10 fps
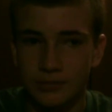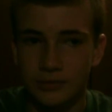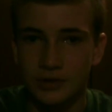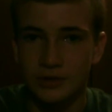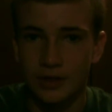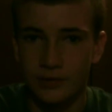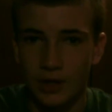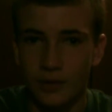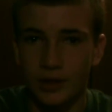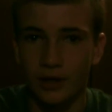stuff
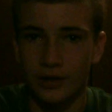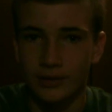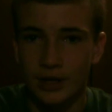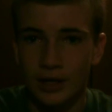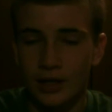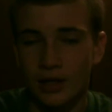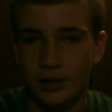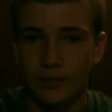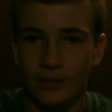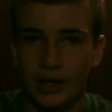going on
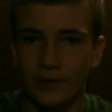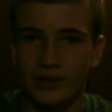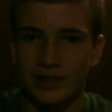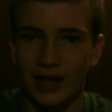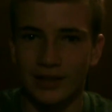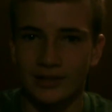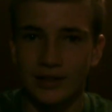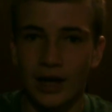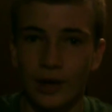anyways, guys,